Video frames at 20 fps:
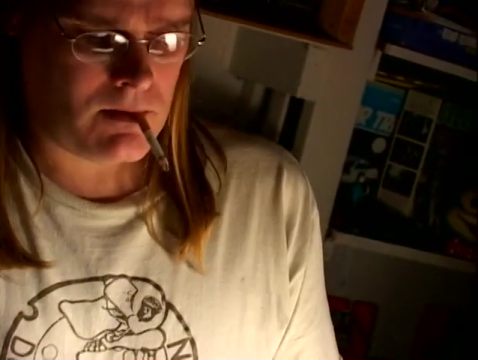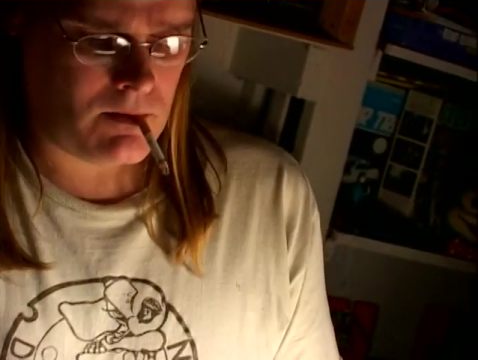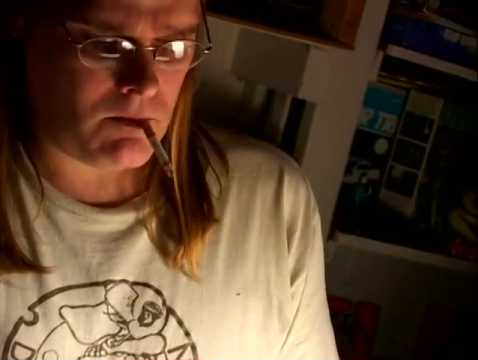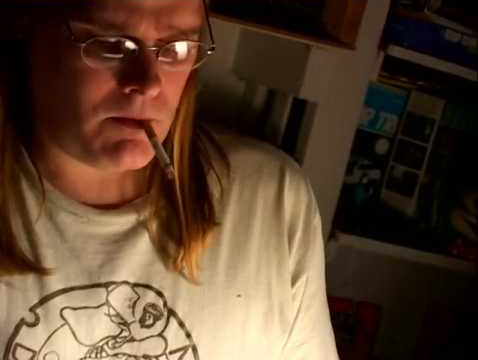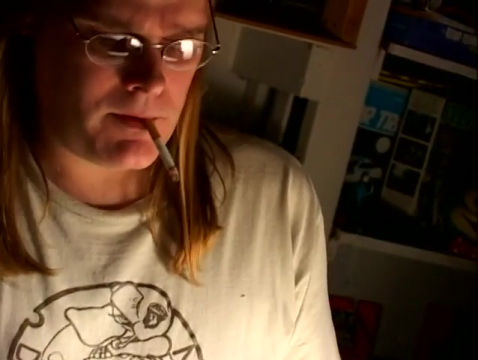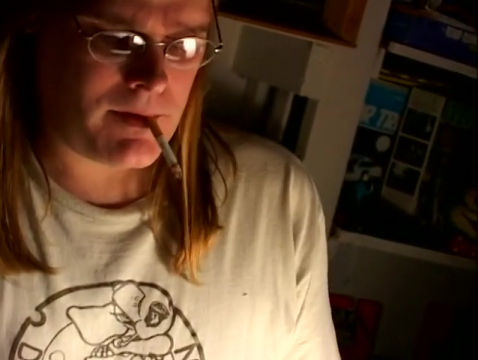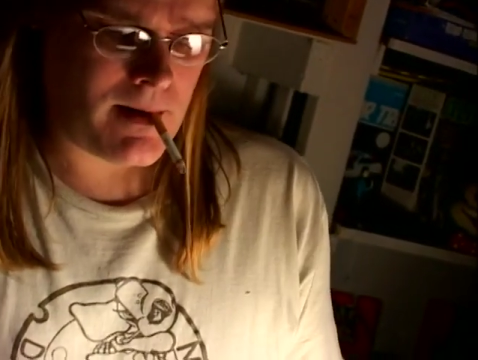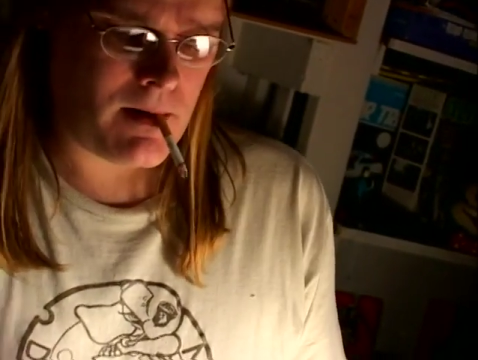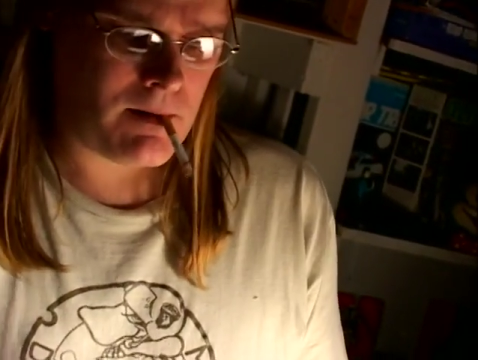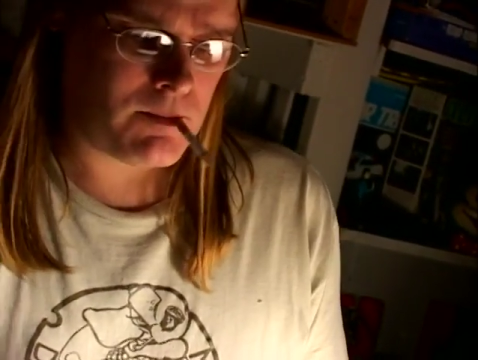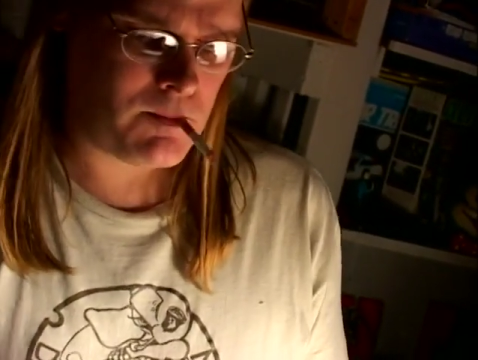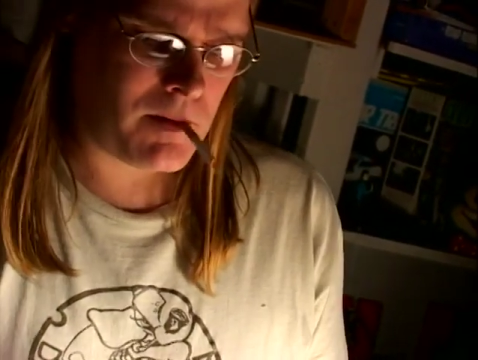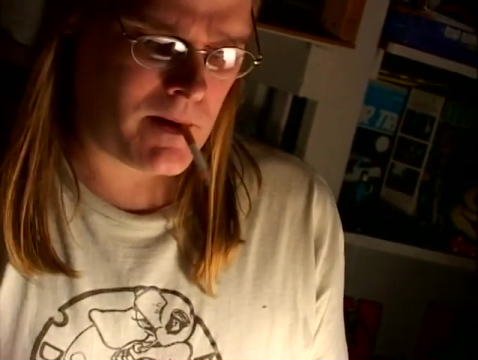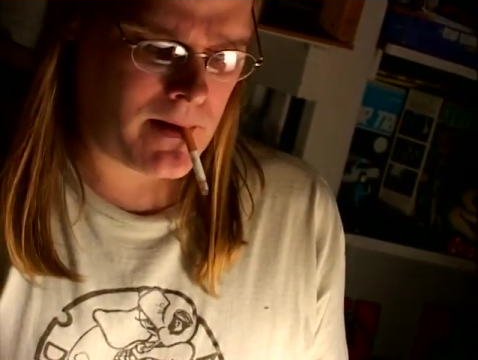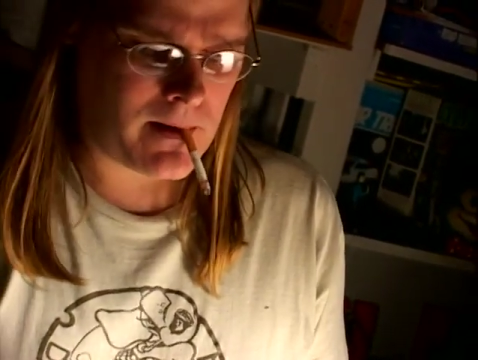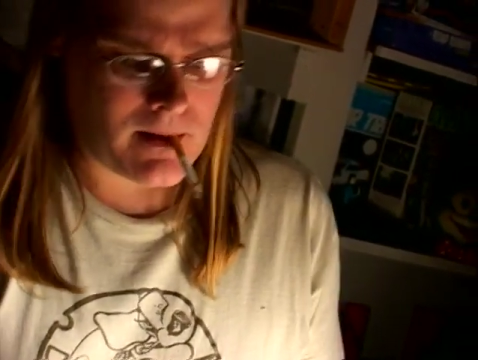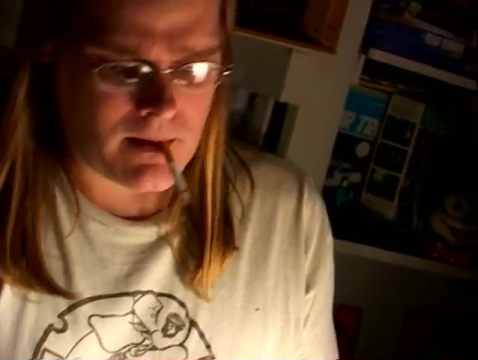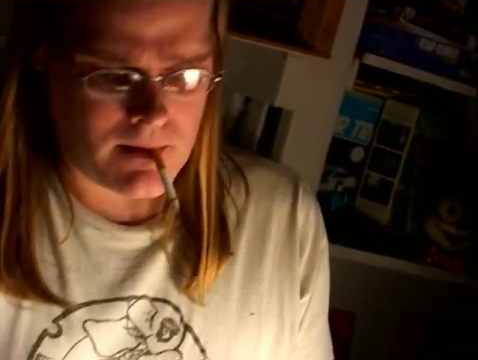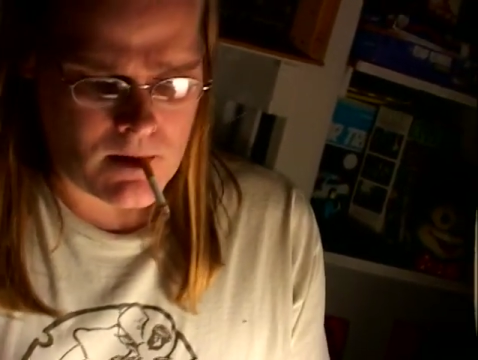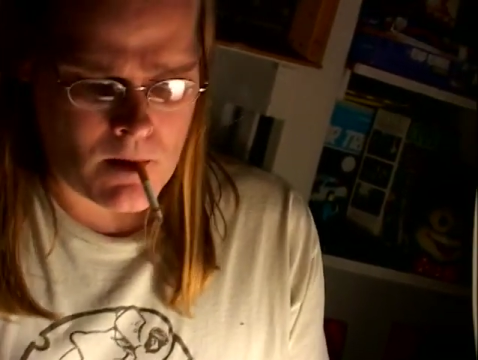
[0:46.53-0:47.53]
without
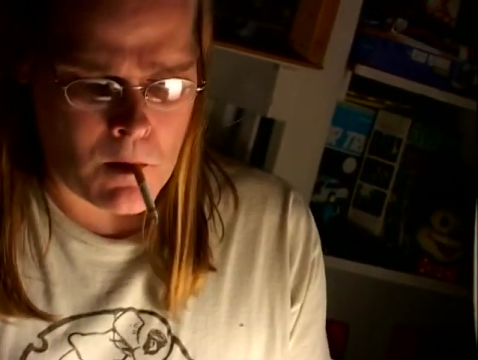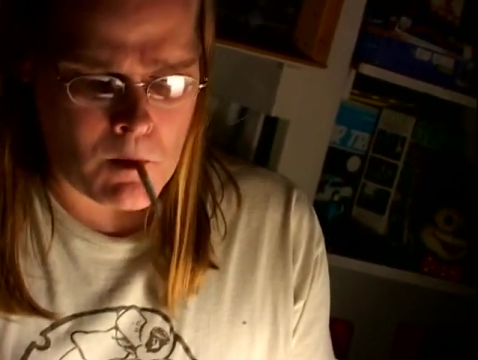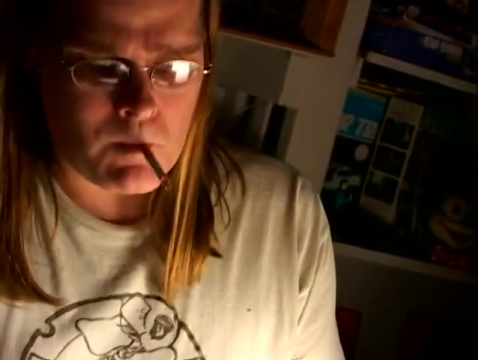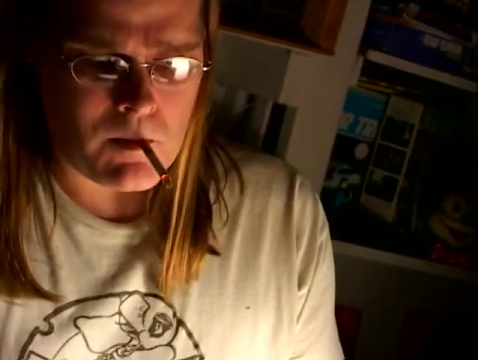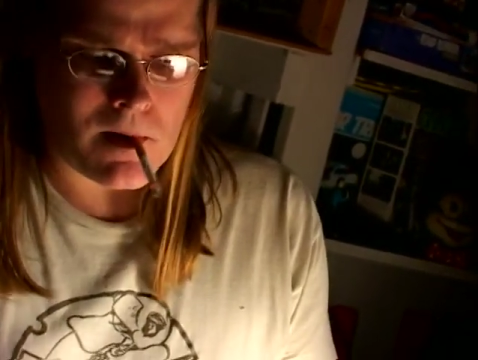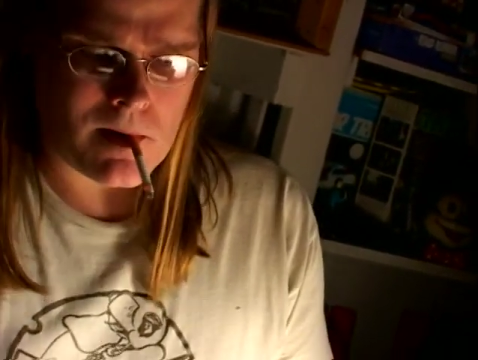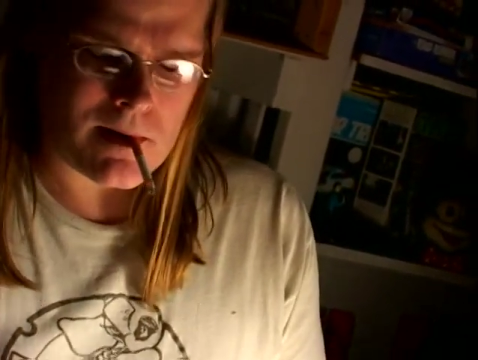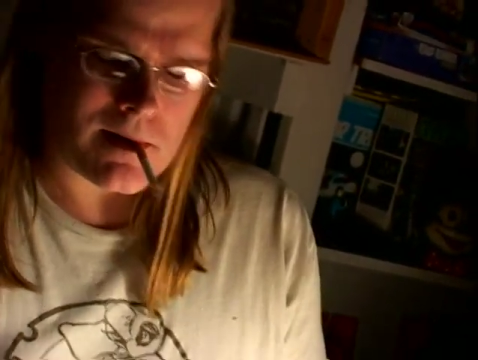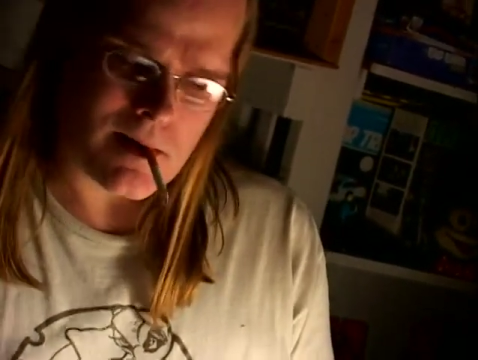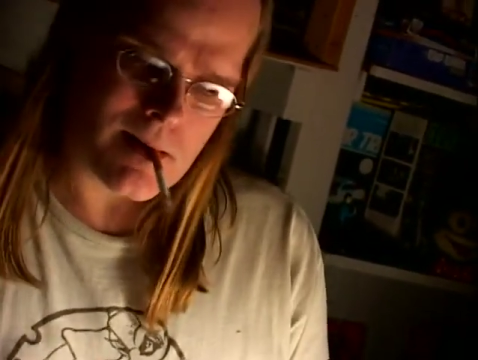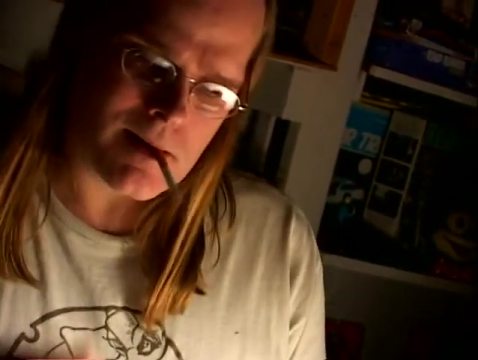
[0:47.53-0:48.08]
bringing a notebook and